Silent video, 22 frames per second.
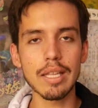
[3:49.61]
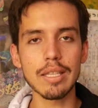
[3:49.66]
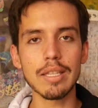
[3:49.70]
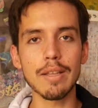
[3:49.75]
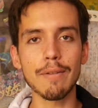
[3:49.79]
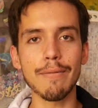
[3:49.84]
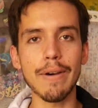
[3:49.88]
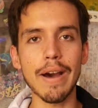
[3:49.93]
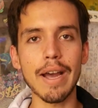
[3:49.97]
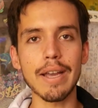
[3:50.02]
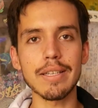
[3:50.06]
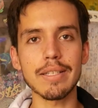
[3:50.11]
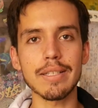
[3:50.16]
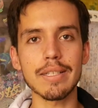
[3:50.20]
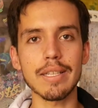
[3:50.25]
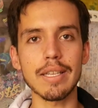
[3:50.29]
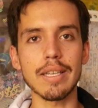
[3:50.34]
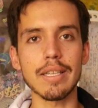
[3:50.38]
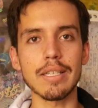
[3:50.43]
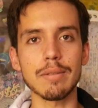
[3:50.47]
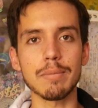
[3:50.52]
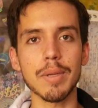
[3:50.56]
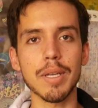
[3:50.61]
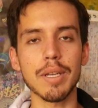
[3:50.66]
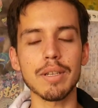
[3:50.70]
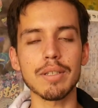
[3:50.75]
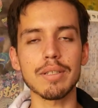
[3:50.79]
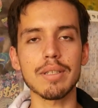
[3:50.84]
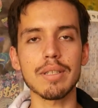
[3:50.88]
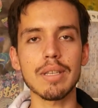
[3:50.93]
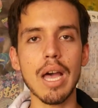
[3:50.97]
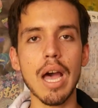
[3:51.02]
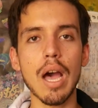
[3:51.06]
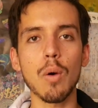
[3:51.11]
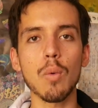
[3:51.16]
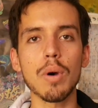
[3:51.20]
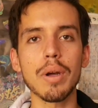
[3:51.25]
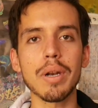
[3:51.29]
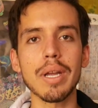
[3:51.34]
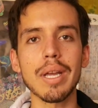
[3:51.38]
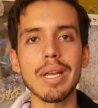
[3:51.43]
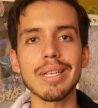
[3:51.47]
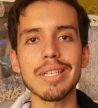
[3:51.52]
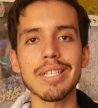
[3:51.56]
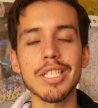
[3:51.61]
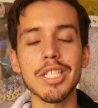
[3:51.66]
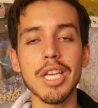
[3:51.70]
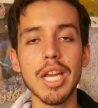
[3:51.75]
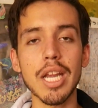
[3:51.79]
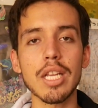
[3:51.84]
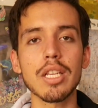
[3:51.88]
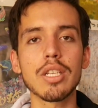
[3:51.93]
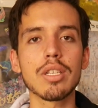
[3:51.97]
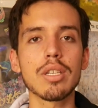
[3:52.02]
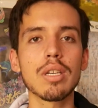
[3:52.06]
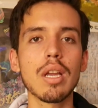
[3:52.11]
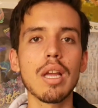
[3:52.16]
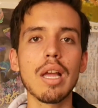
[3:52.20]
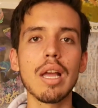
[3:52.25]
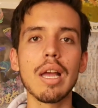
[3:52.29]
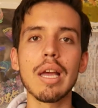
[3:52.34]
devices because I want to change